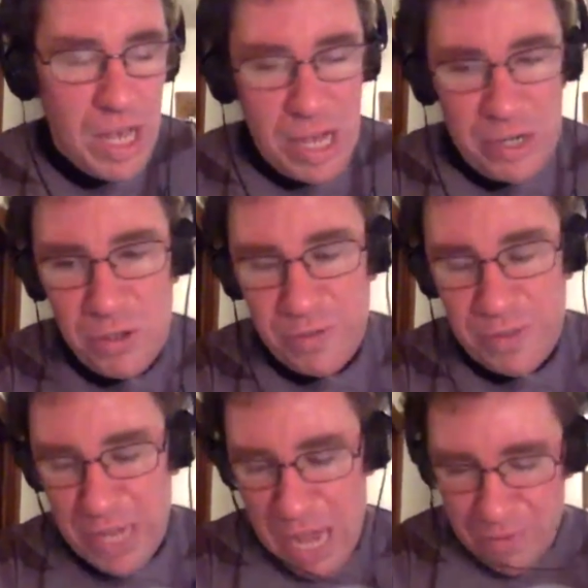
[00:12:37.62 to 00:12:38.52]
don't know if they
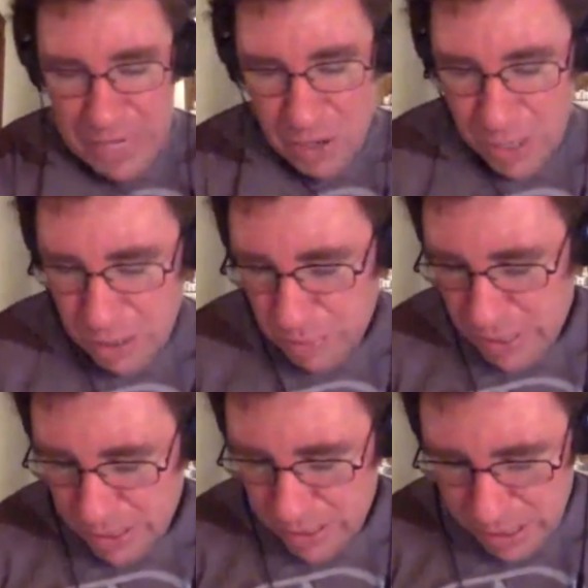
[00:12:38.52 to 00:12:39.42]
have it out here, but
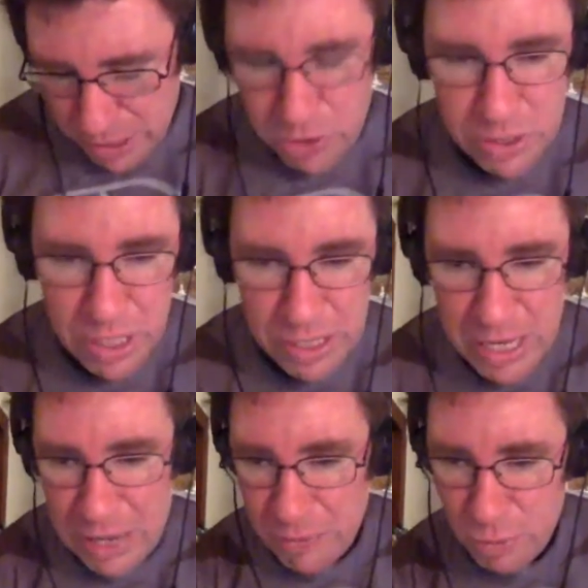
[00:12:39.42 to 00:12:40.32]
in Utah,
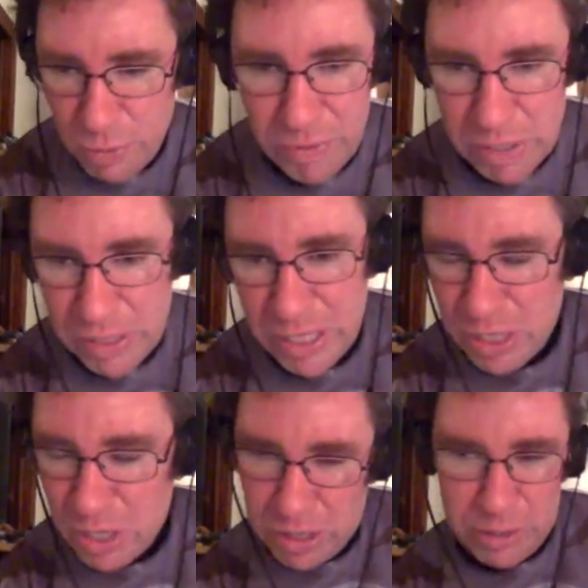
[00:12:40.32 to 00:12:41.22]
they
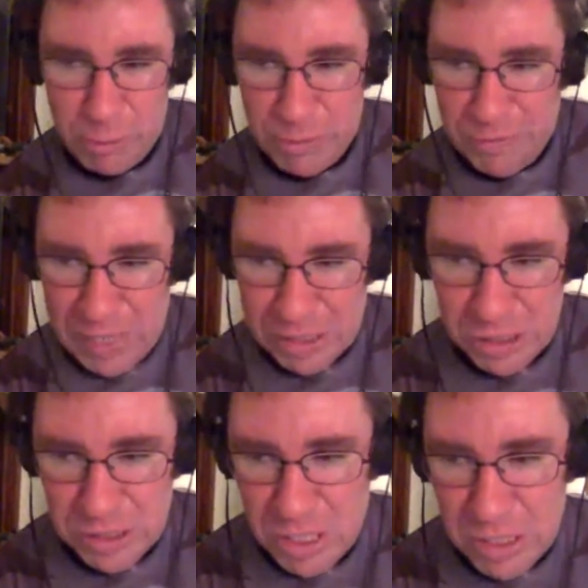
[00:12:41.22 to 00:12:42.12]
call it a
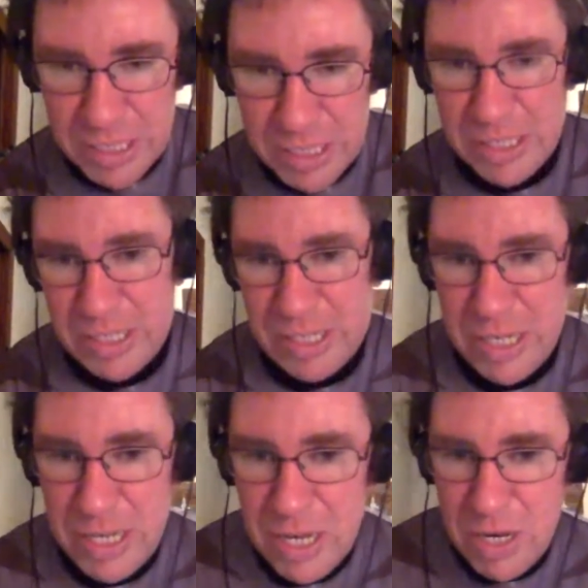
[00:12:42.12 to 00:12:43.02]
reflections contest,
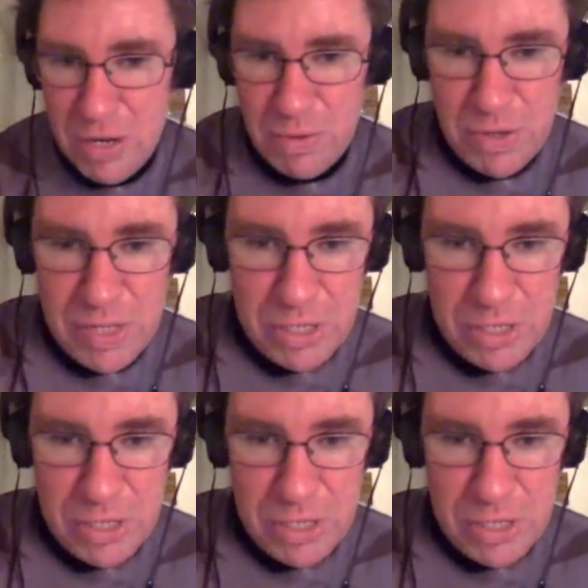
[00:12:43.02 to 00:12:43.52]
where